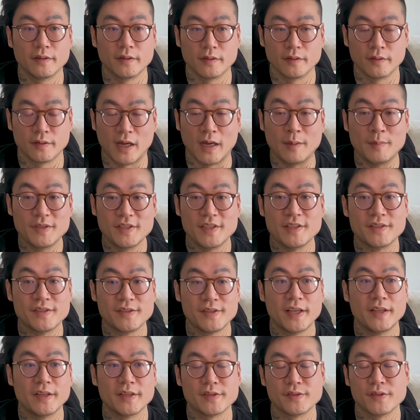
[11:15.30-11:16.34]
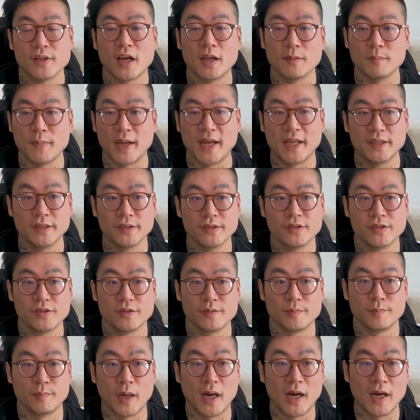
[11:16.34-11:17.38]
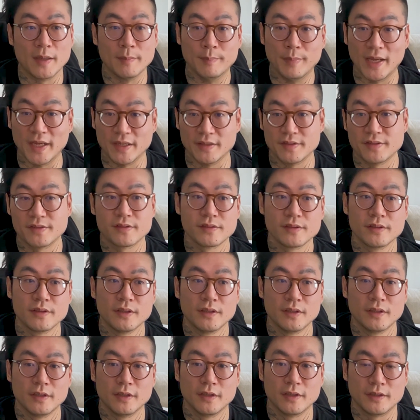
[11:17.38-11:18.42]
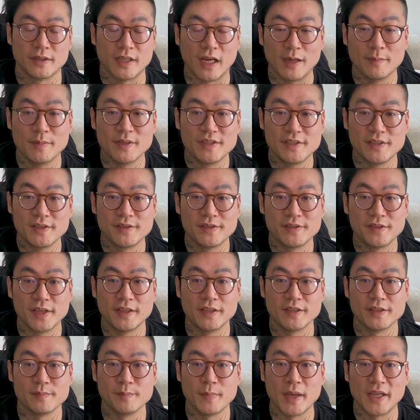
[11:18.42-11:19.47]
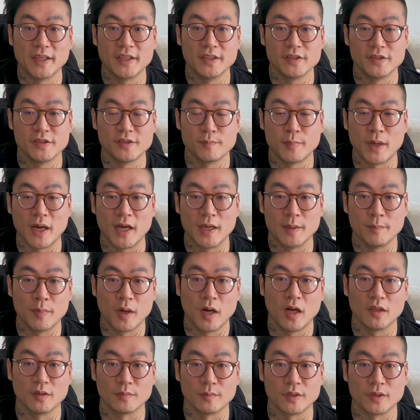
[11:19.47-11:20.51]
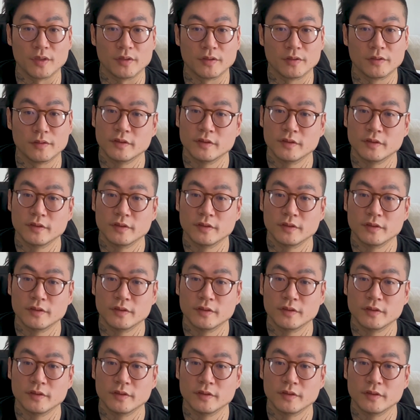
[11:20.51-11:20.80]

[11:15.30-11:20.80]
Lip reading: IBC state is not managed by Base. The IBC state is managed by Polymer.